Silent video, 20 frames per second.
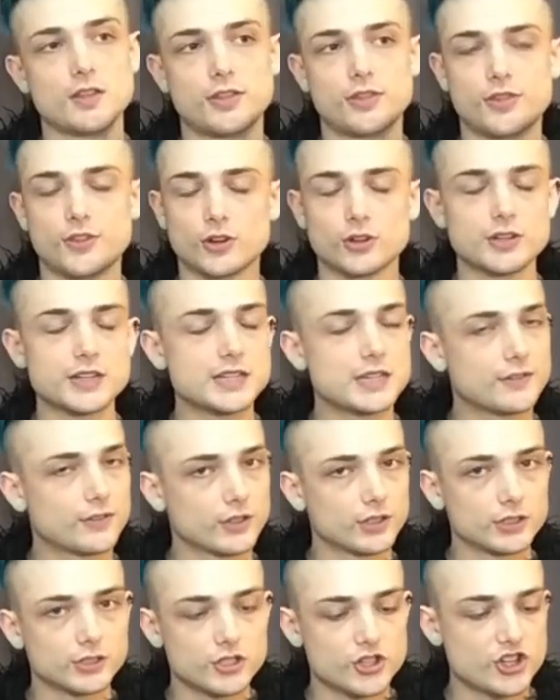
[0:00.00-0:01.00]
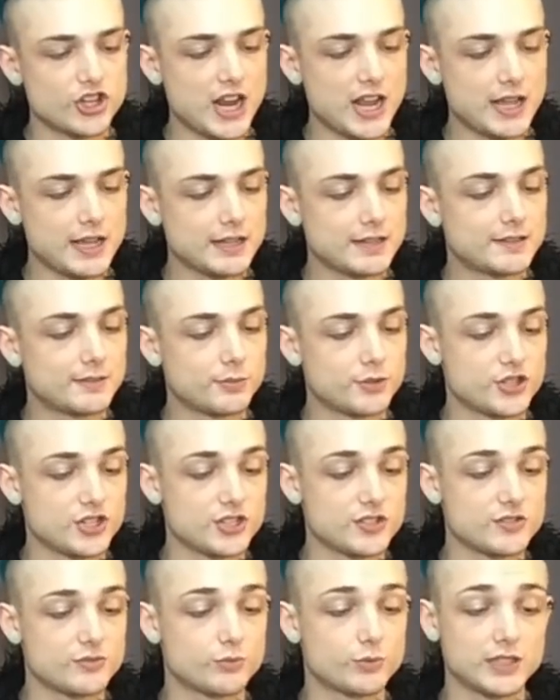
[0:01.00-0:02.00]
30 different shades, which
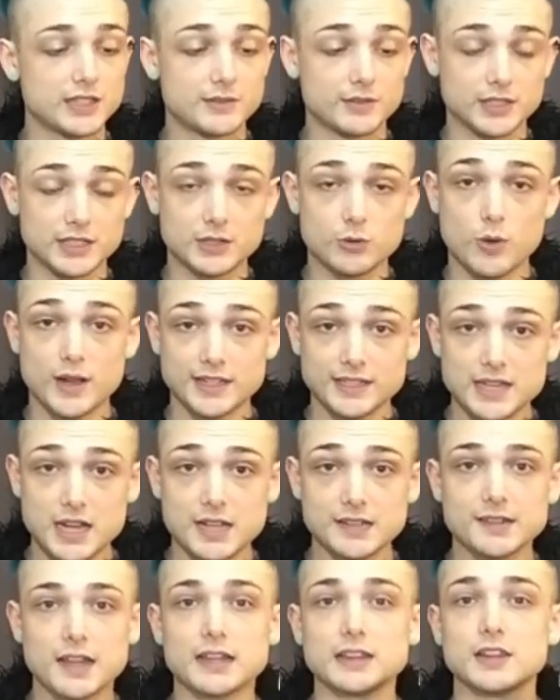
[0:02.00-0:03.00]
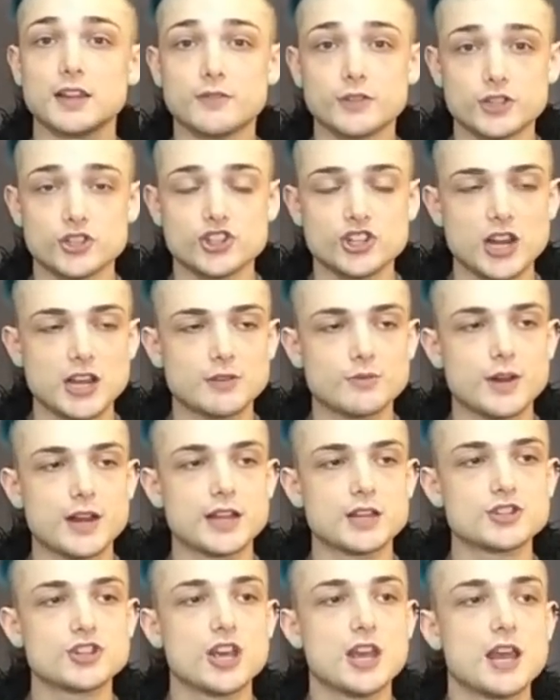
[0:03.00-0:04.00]
is really, really quite nice. I love a good shade
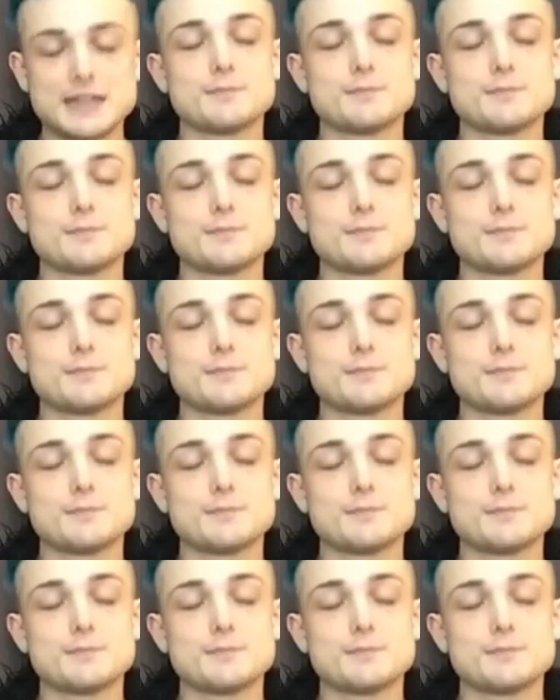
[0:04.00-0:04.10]
range.